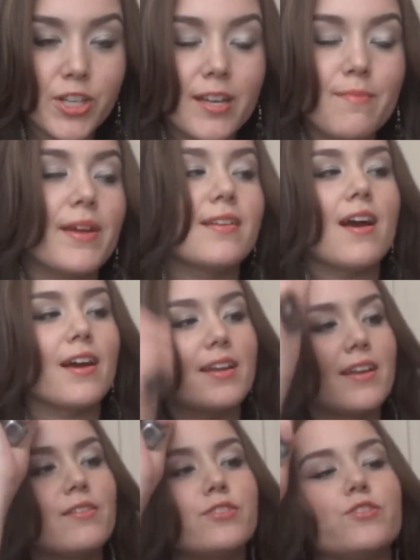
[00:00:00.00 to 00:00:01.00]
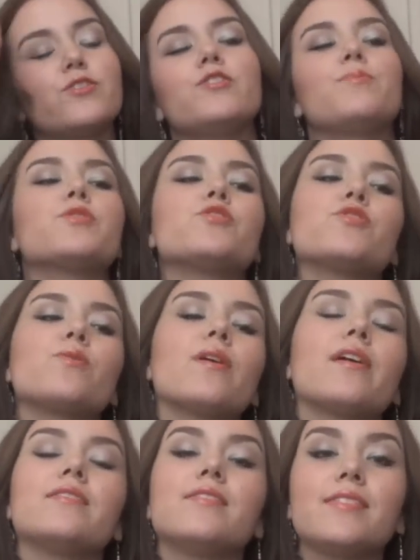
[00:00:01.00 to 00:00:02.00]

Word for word: chicken McNugget nails are super short and